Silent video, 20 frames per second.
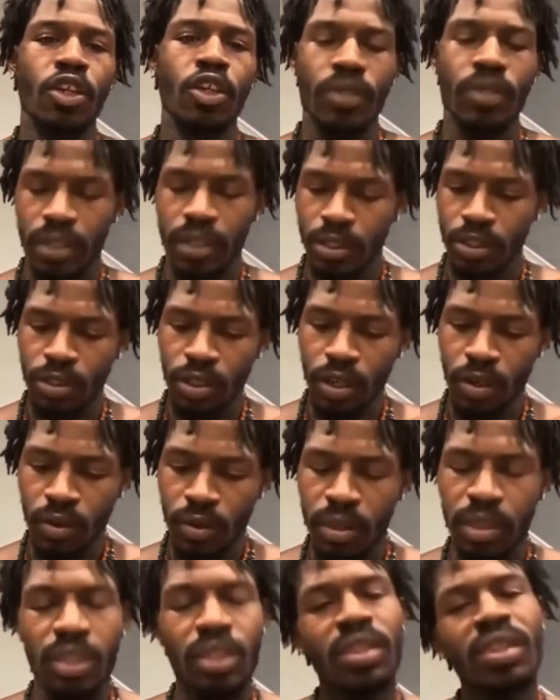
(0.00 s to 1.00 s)
You know,
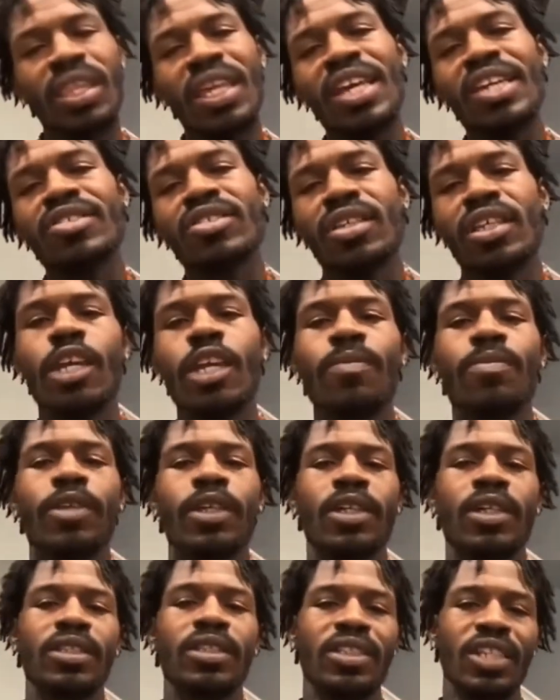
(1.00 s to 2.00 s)
things to keep your
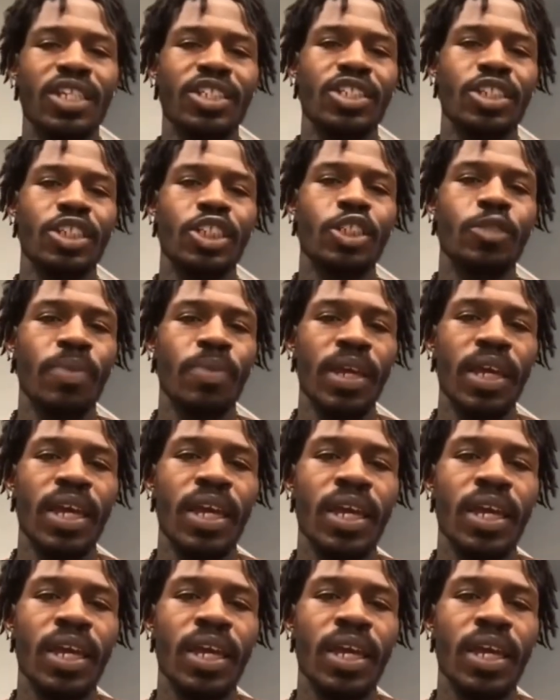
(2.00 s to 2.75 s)
attention span,